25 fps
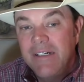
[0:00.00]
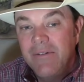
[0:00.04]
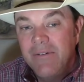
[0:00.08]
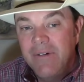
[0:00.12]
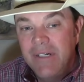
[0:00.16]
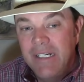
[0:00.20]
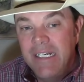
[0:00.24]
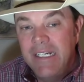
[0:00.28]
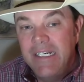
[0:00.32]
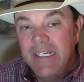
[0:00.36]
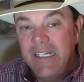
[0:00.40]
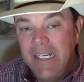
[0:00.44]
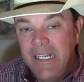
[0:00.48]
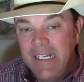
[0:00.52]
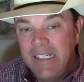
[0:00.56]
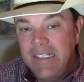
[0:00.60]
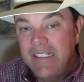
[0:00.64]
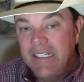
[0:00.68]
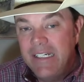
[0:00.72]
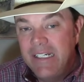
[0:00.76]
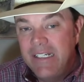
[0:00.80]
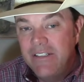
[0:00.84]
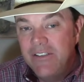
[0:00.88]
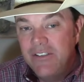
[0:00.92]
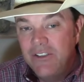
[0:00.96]
We didn't get
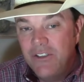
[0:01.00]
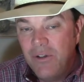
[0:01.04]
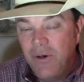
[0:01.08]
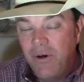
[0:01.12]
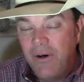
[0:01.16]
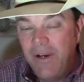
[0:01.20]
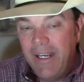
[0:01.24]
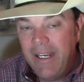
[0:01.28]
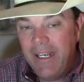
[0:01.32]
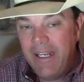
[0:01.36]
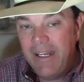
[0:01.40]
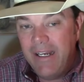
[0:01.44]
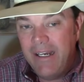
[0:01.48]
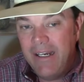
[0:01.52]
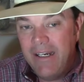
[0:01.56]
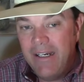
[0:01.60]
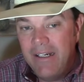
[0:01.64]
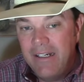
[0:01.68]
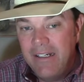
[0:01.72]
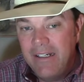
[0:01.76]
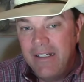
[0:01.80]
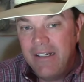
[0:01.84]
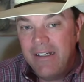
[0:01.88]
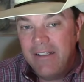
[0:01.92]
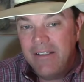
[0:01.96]
to enjoy
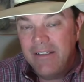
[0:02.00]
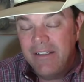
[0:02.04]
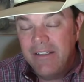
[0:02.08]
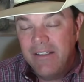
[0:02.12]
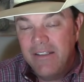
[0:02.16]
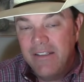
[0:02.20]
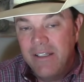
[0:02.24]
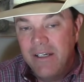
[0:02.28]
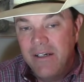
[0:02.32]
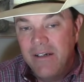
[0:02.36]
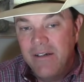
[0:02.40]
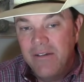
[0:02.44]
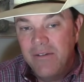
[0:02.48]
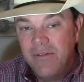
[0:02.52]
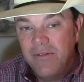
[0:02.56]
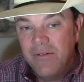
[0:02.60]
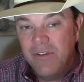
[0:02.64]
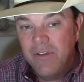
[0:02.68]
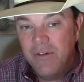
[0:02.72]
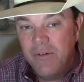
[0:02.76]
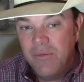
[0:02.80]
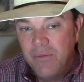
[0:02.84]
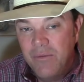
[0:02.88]
the